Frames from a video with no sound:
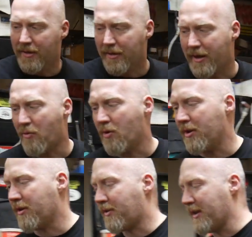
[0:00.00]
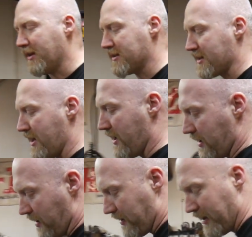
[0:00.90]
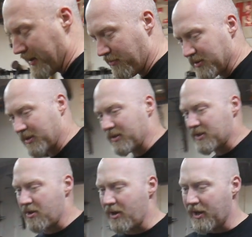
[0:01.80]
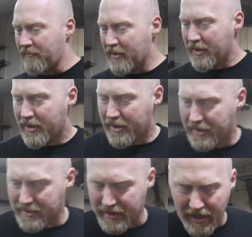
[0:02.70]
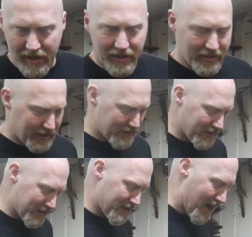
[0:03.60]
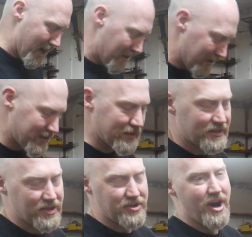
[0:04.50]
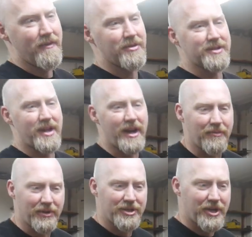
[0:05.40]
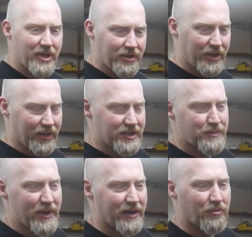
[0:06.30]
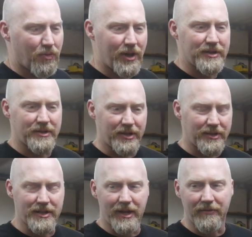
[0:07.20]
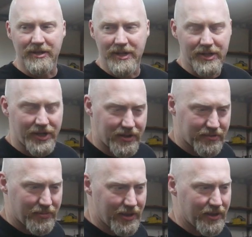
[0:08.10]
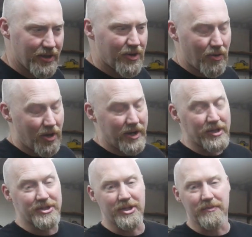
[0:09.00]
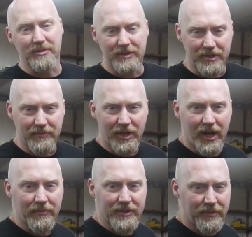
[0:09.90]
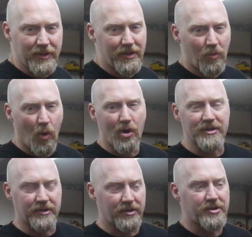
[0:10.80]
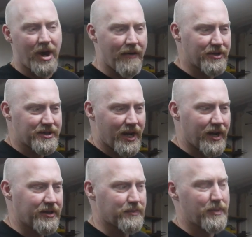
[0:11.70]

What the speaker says: Now, one of the things, and the thing that was concerning, is this side, and this is the driver's side, which you can expect rust on the inside of a TJ to be, or any Jeep sometimes, to be worse on the driver's side because